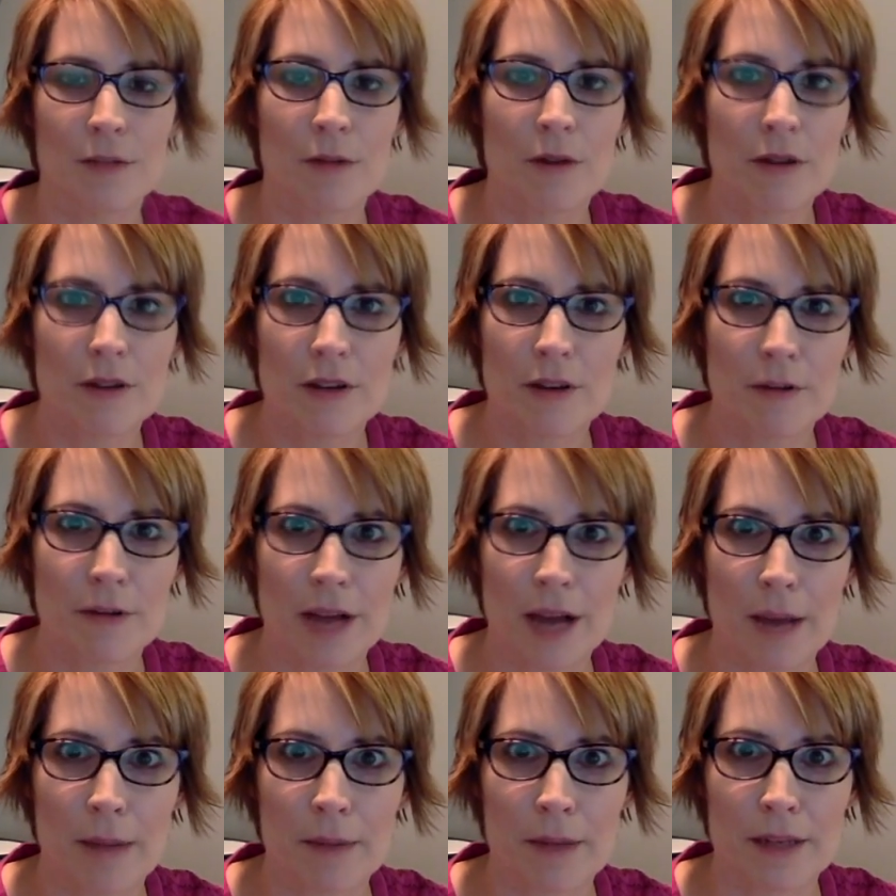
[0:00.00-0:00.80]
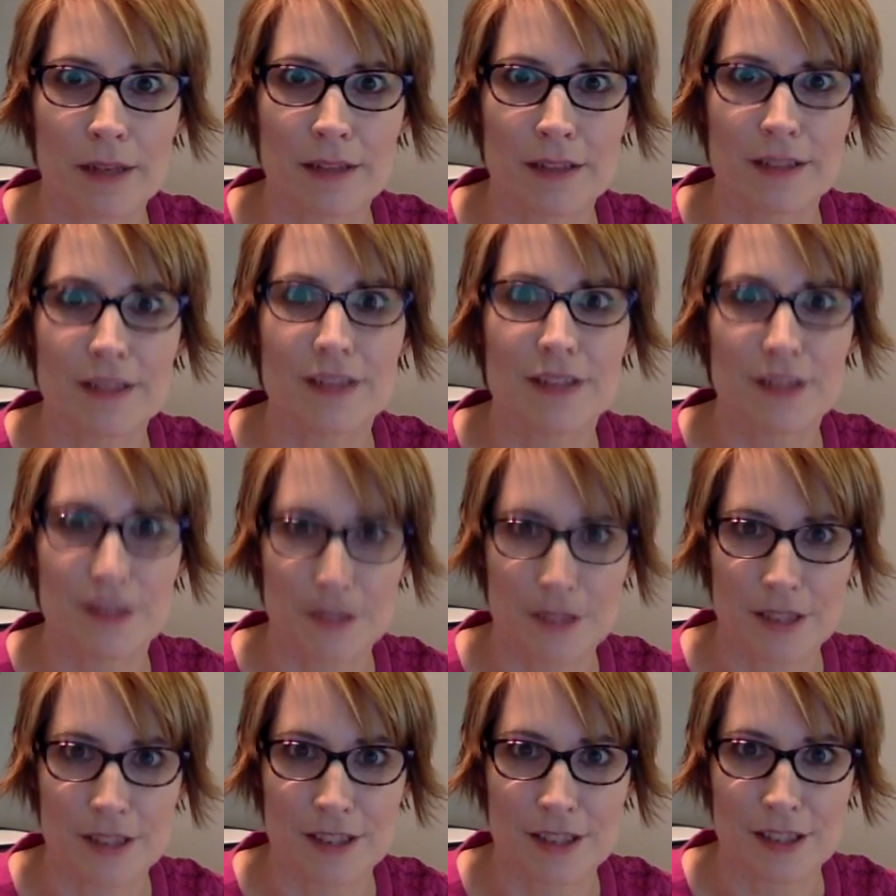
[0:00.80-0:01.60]
won't know what happened.
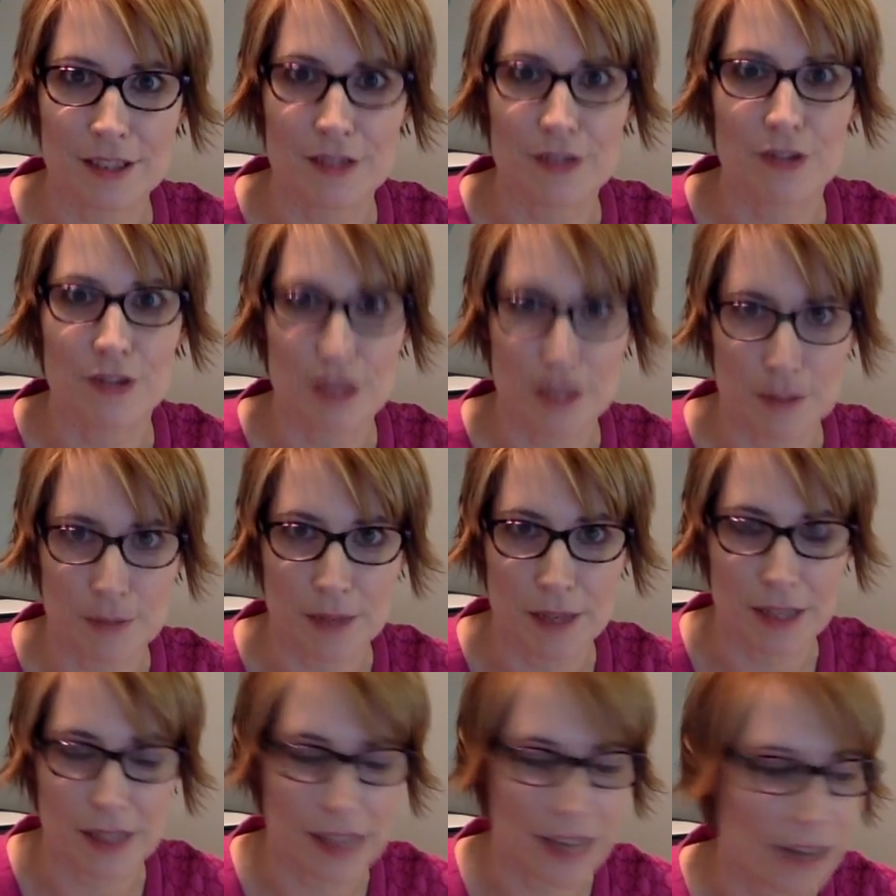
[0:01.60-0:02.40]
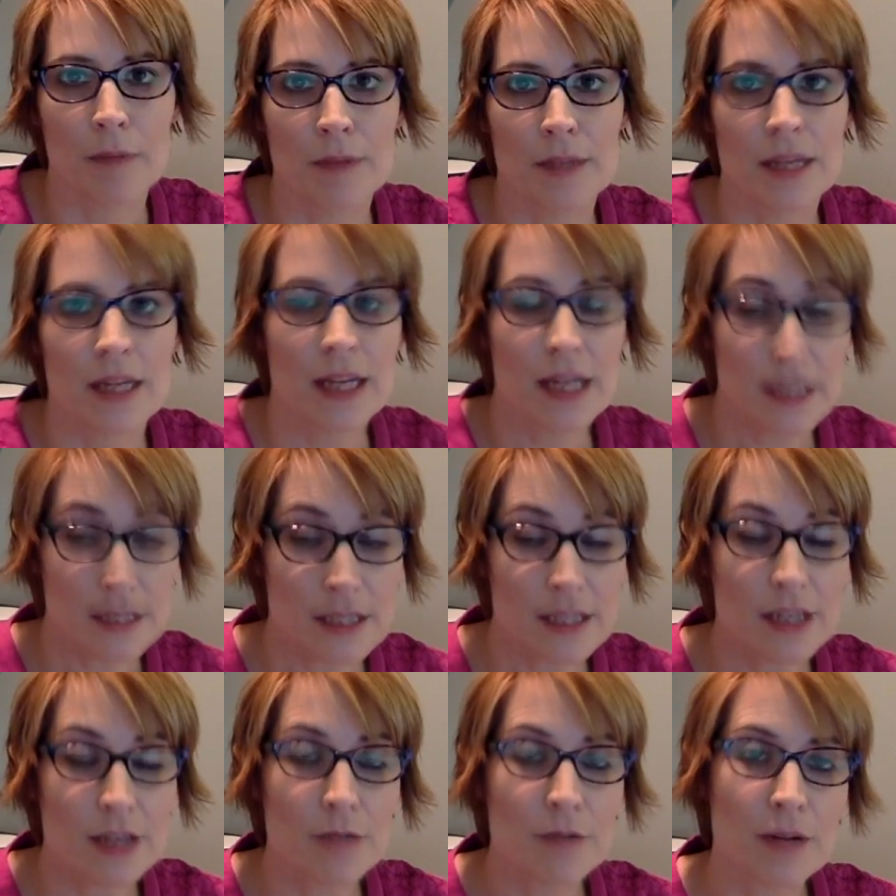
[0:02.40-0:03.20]
Seriously, trust me on that. The next
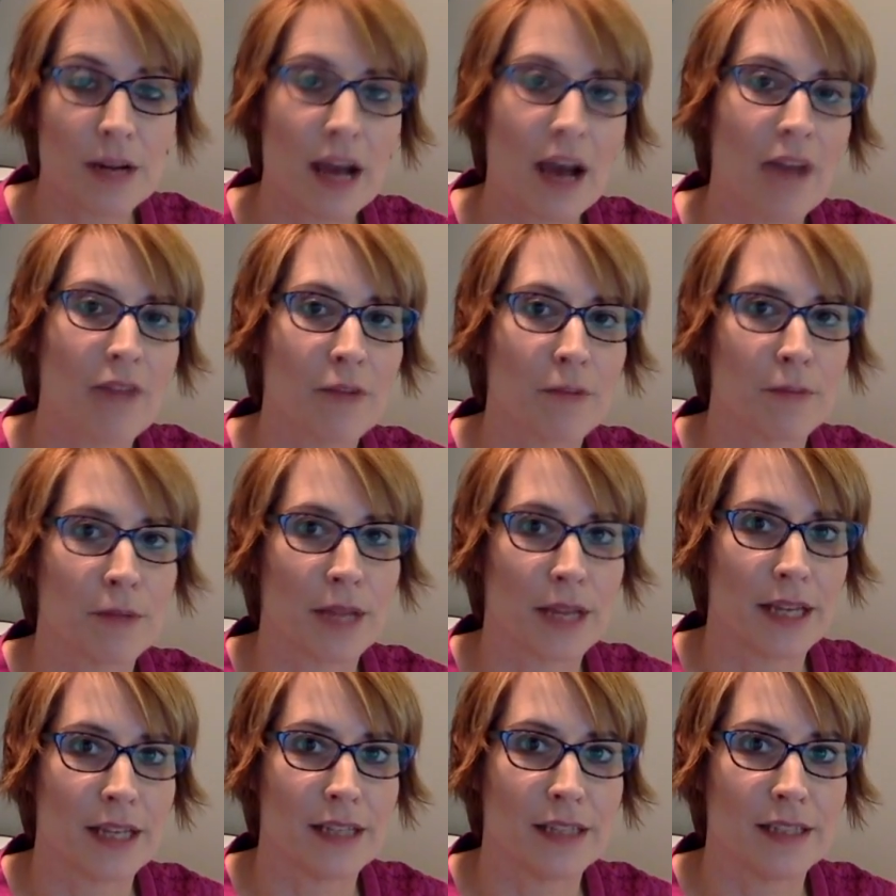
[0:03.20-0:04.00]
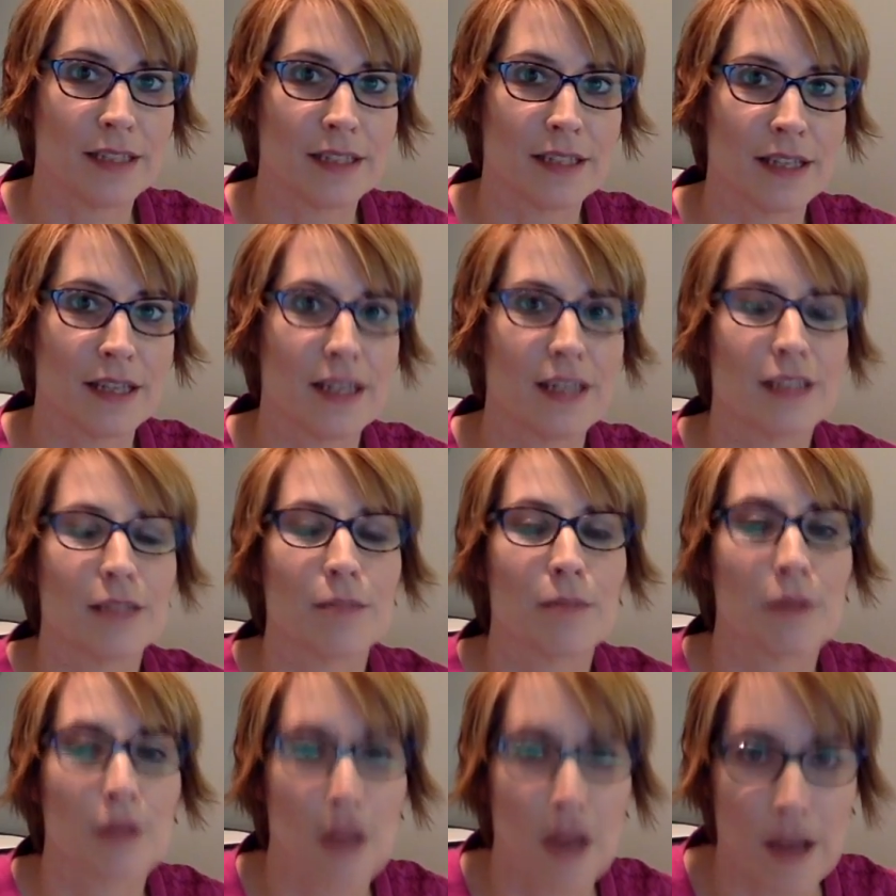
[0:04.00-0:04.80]
thing you want to have in place is a
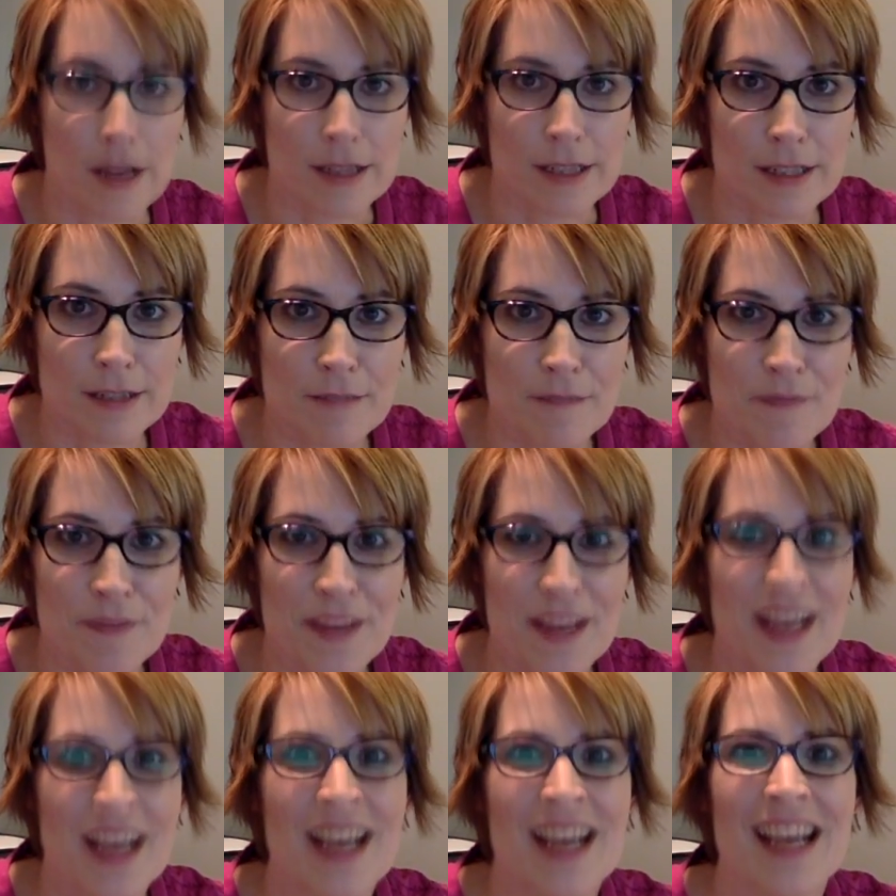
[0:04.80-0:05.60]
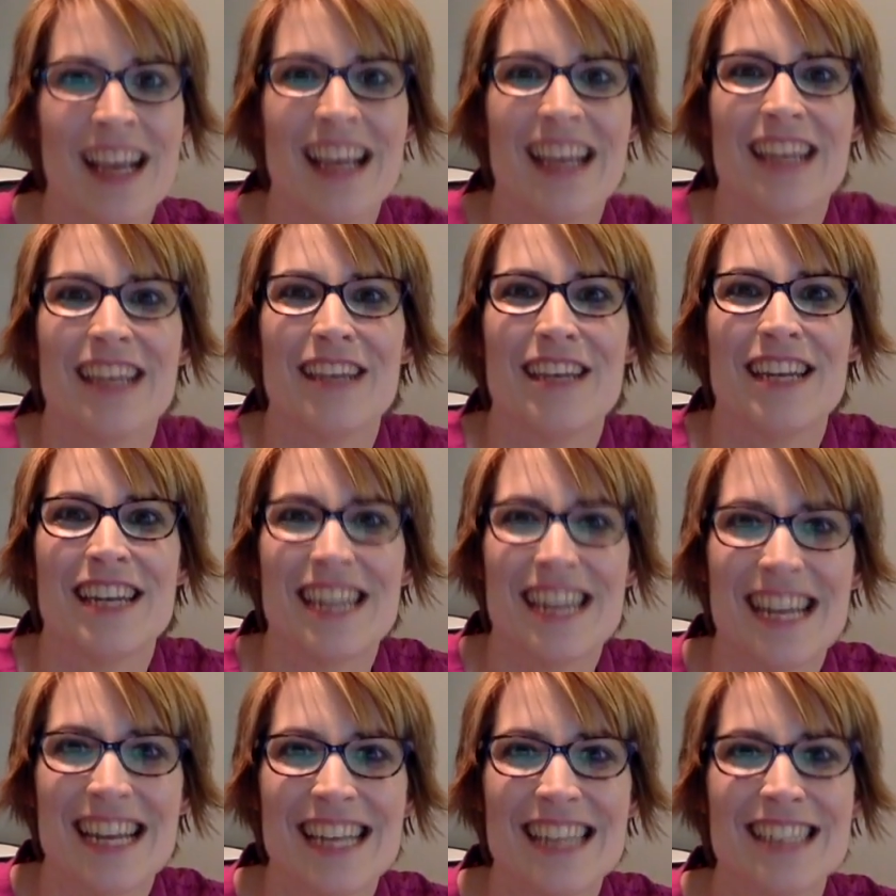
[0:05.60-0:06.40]
plot. You
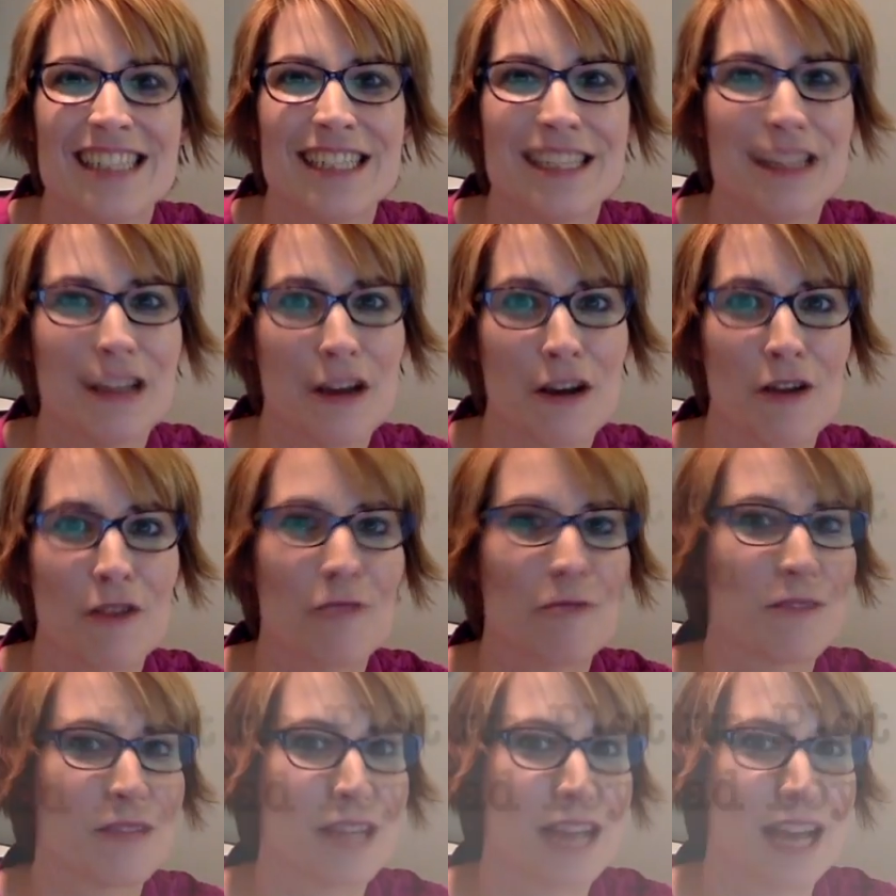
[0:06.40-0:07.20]
need to know where